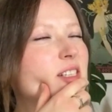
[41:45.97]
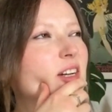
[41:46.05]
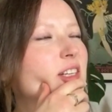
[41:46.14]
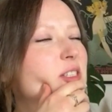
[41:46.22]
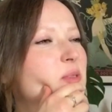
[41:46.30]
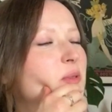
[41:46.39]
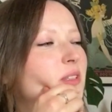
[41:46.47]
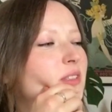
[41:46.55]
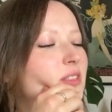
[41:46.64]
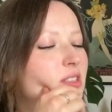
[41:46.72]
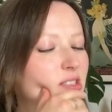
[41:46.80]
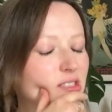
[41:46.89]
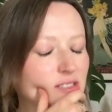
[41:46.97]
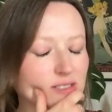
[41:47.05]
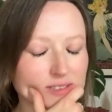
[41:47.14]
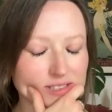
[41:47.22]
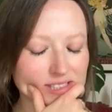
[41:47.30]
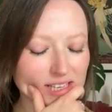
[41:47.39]
sorry, I just want
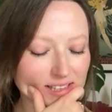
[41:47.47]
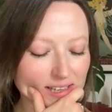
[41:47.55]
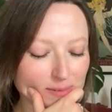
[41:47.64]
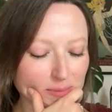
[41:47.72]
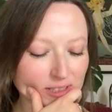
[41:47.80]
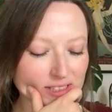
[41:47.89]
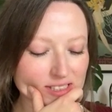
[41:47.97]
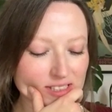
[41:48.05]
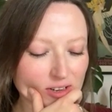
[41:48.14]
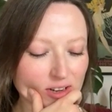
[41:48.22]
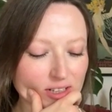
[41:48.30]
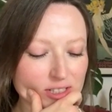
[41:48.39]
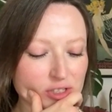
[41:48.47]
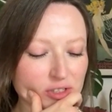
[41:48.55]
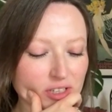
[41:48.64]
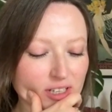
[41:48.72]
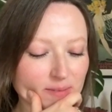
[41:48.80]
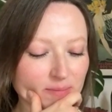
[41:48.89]
to say that because in
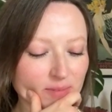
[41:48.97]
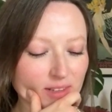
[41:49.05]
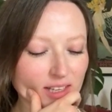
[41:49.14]
Austria,